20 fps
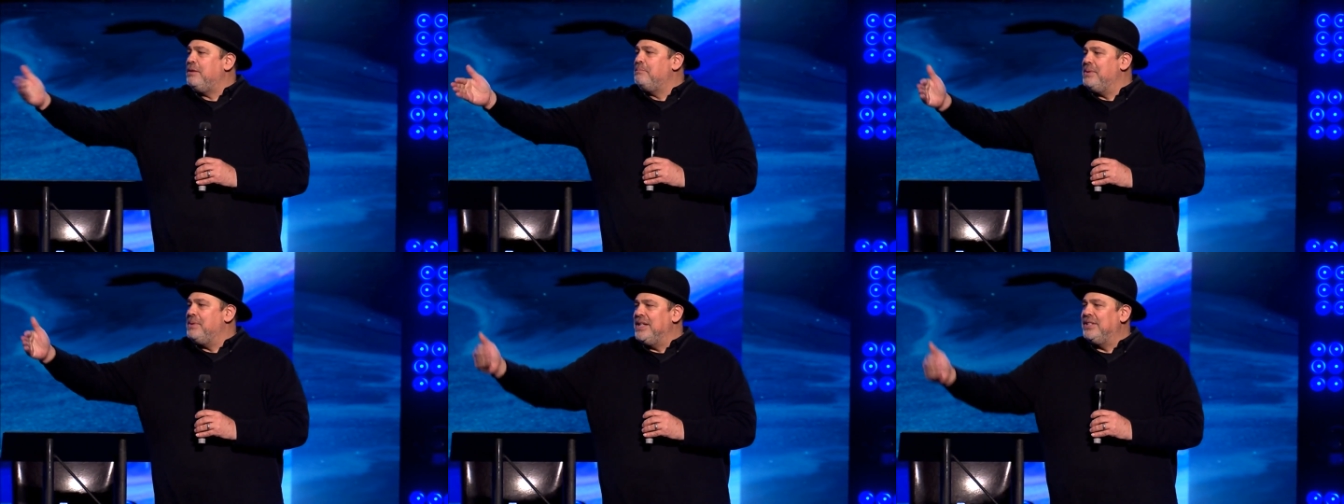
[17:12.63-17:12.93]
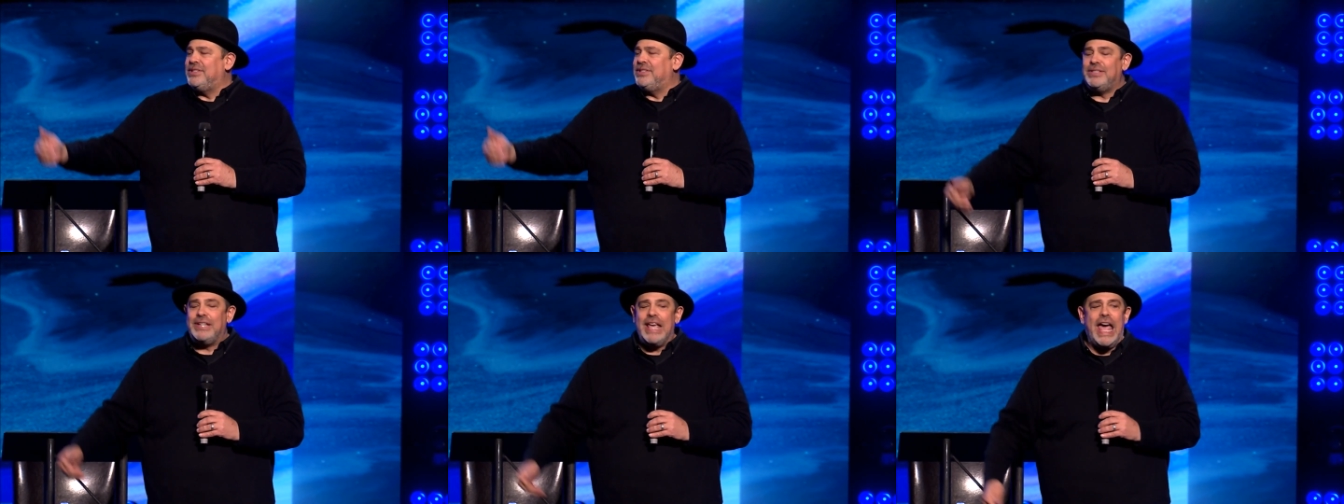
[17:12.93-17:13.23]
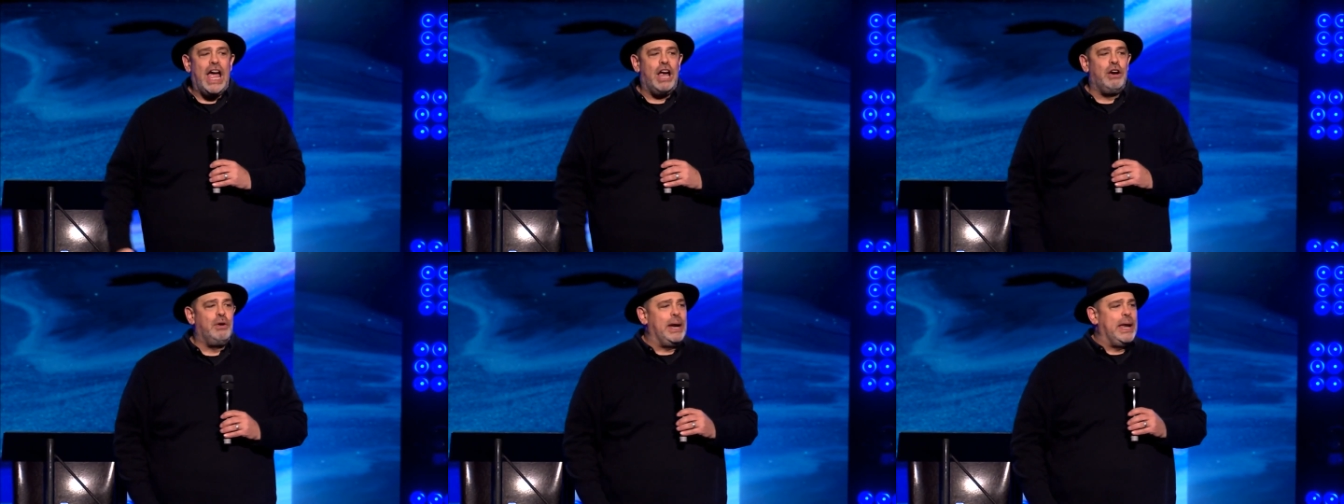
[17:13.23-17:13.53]
can be
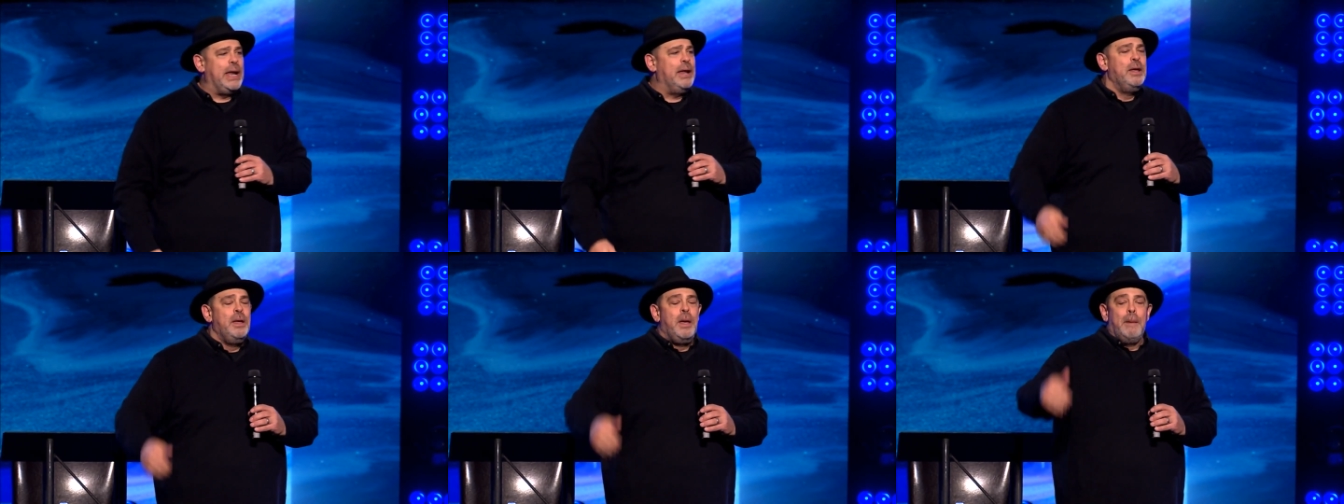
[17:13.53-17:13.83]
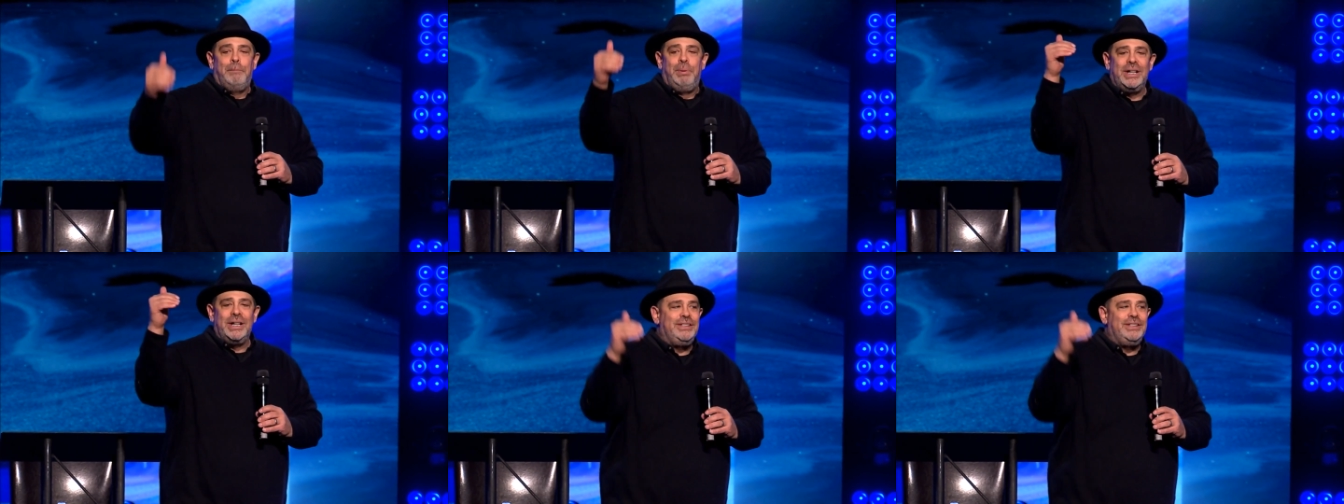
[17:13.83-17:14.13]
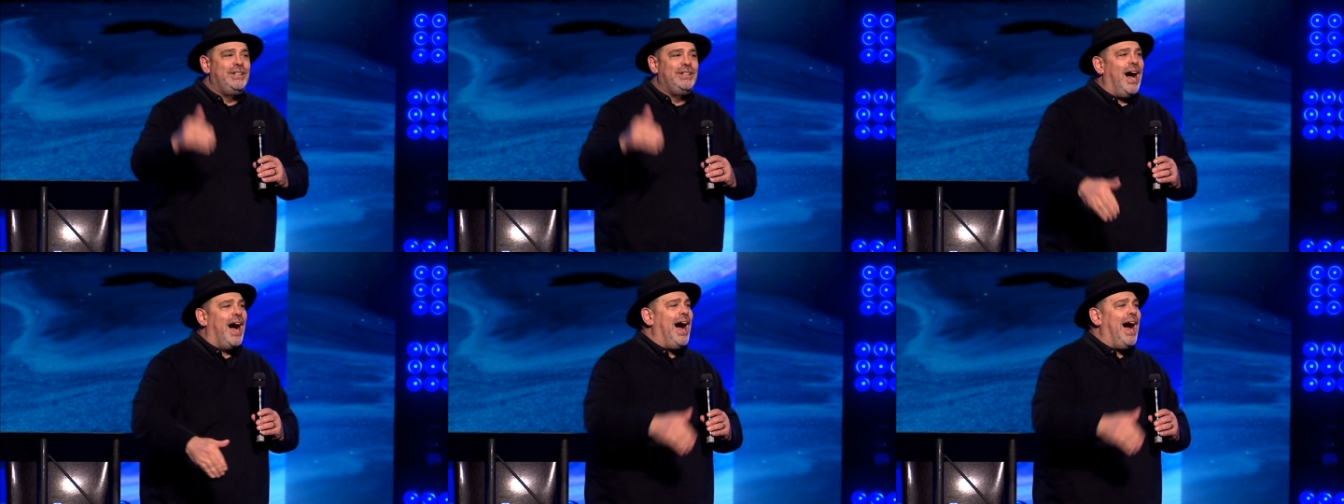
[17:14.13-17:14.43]
scary,
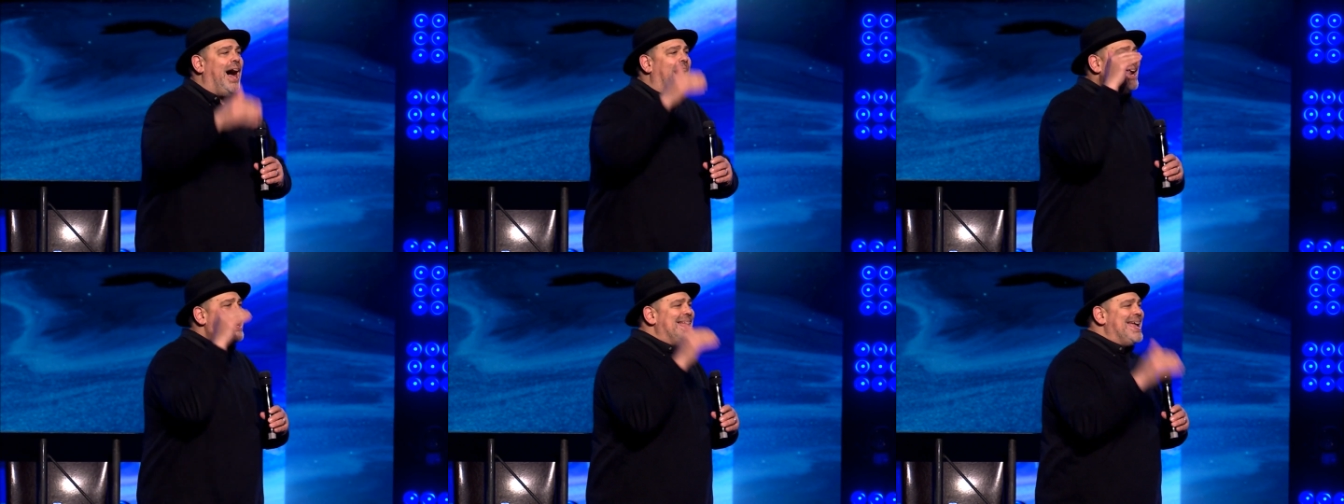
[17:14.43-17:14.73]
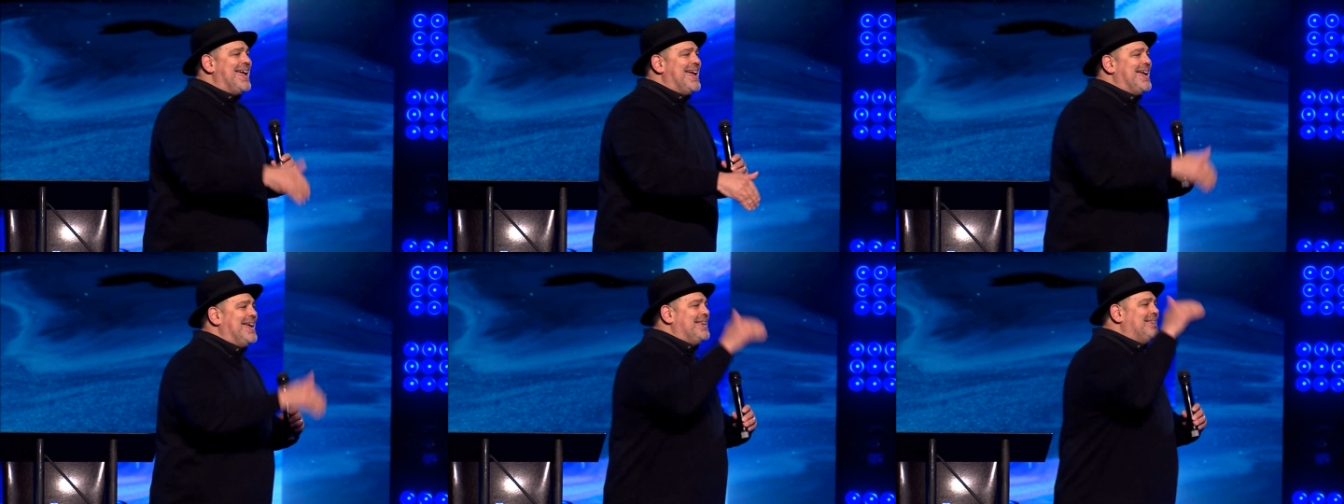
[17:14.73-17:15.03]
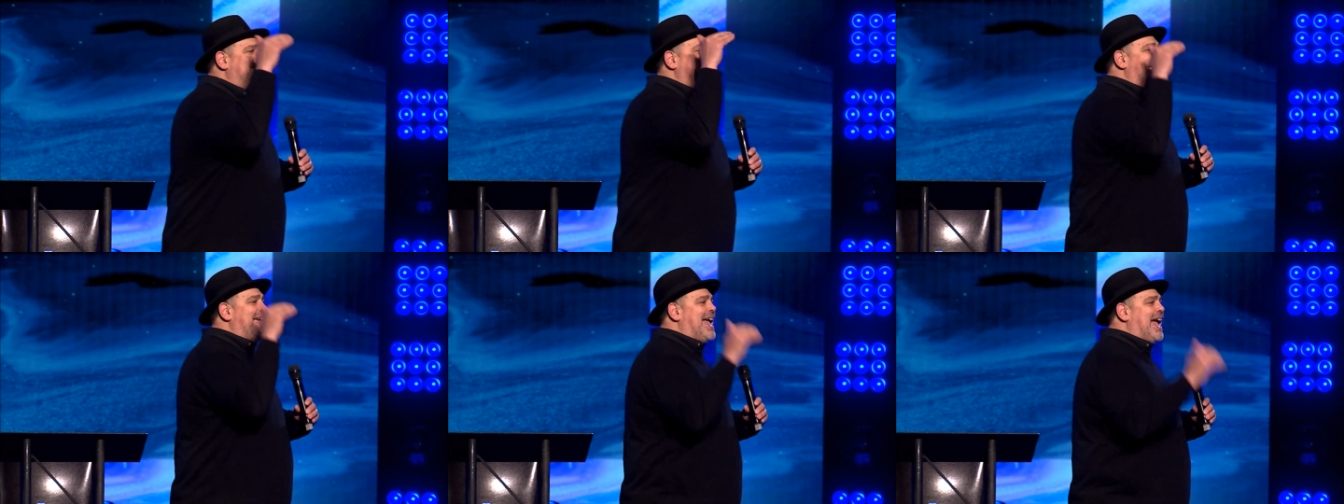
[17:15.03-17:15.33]
but God
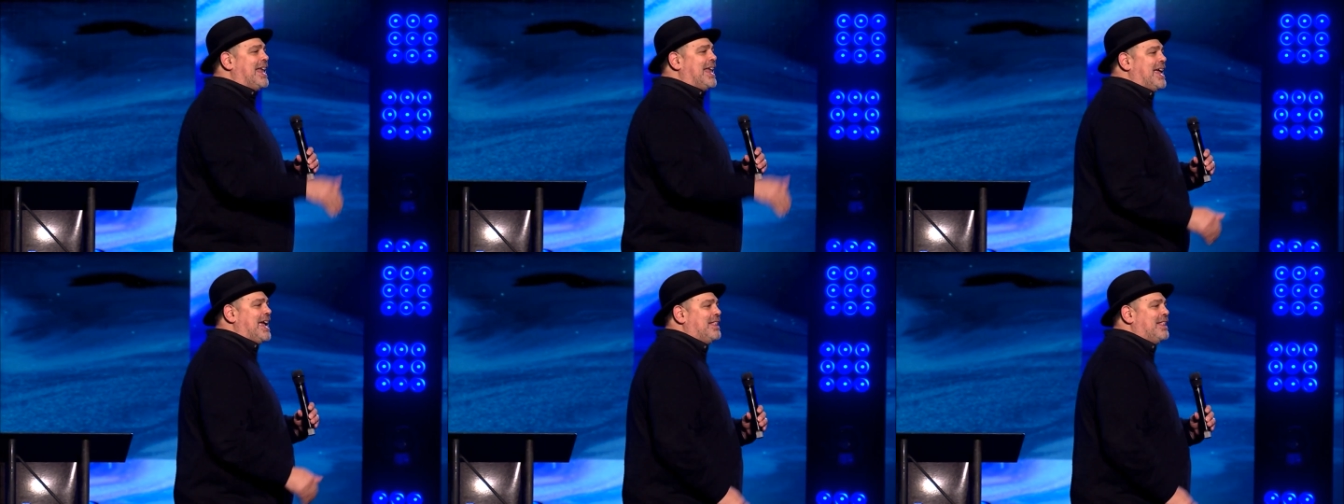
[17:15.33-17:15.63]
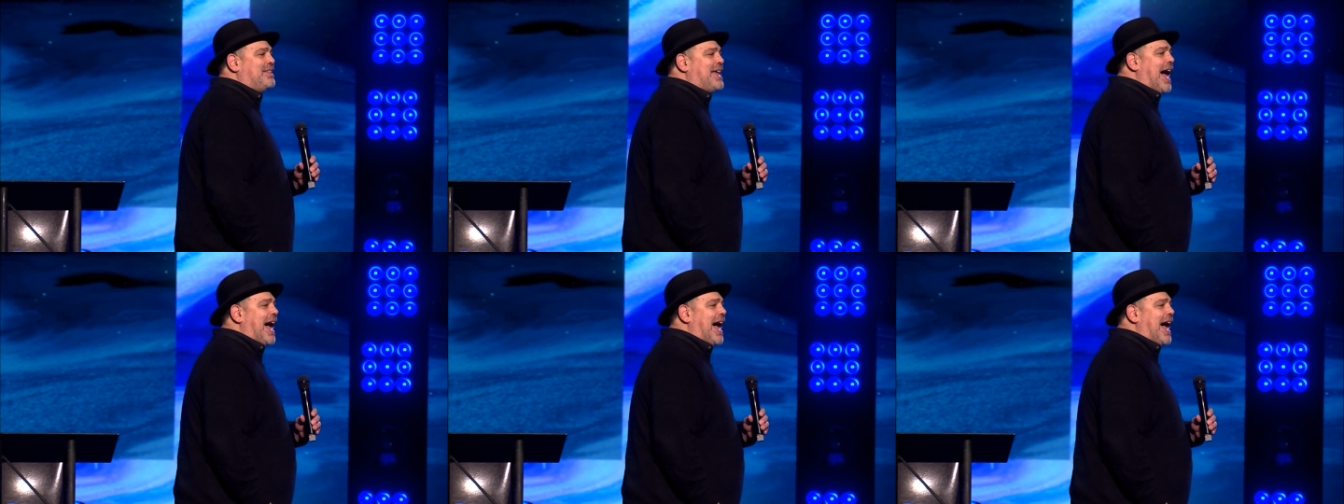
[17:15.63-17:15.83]
is in it.